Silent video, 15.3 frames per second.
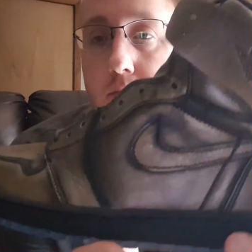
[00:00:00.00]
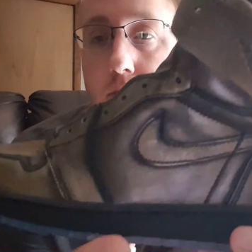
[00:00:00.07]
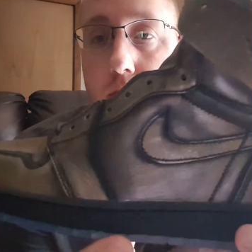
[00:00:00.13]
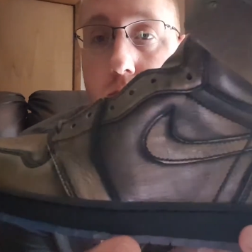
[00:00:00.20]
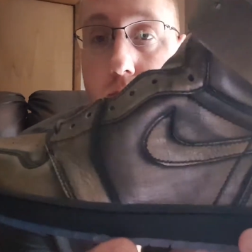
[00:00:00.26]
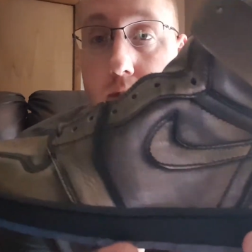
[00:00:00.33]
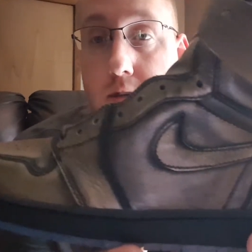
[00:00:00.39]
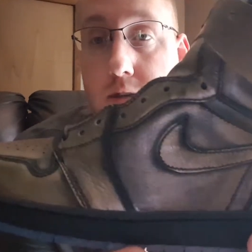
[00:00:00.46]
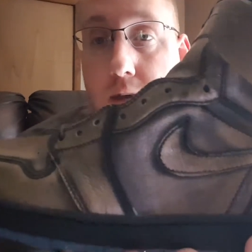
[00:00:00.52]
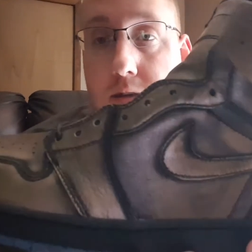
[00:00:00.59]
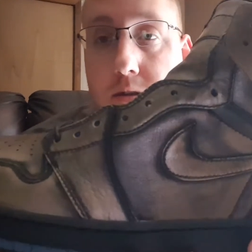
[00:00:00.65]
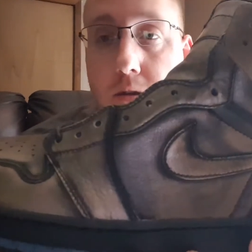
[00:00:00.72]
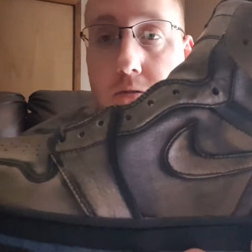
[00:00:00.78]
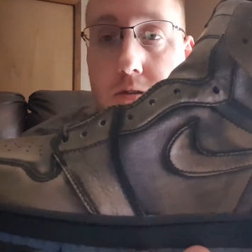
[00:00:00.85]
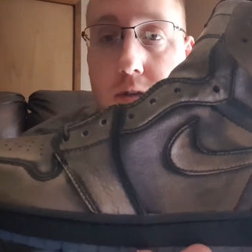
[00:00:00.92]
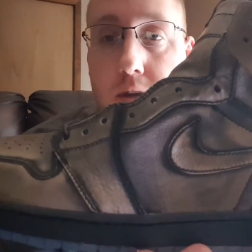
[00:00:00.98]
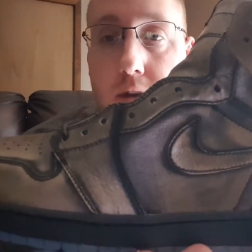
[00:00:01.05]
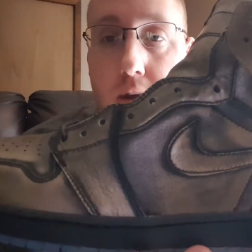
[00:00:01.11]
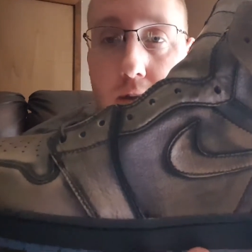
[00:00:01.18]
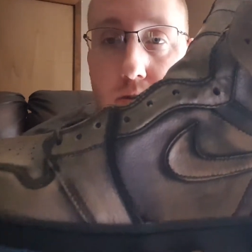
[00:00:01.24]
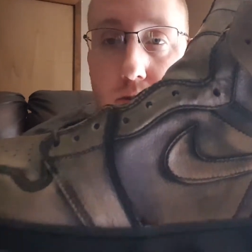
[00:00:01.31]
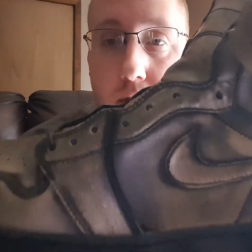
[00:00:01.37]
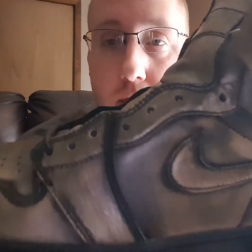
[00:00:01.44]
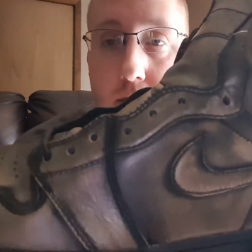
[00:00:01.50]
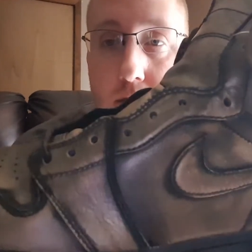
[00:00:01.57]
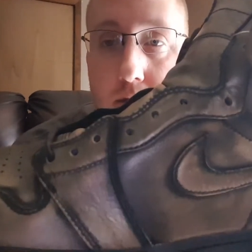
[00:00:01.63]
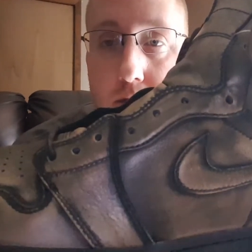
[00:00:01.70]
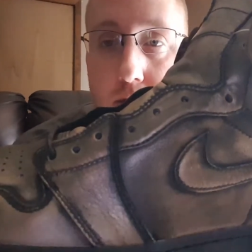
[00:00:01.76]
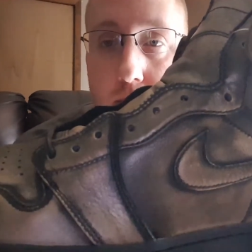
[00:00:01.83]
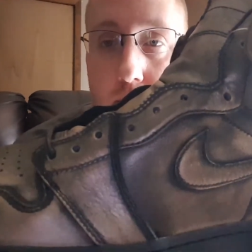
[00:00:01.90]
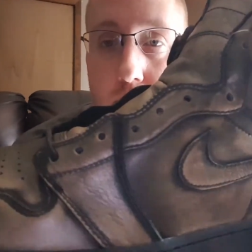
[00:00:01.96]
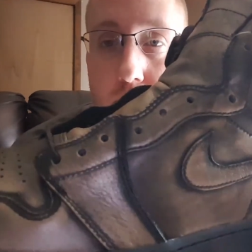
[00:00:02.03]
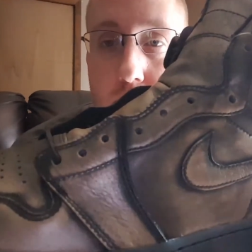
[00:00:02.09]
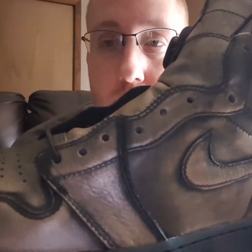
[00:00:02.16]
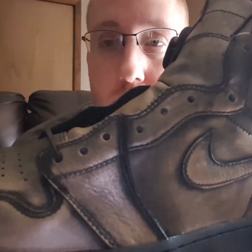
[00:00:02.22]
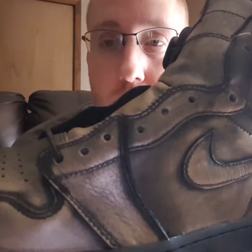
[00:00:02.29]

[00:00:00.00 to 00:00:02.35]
this is a size 13. As you guys can see, it is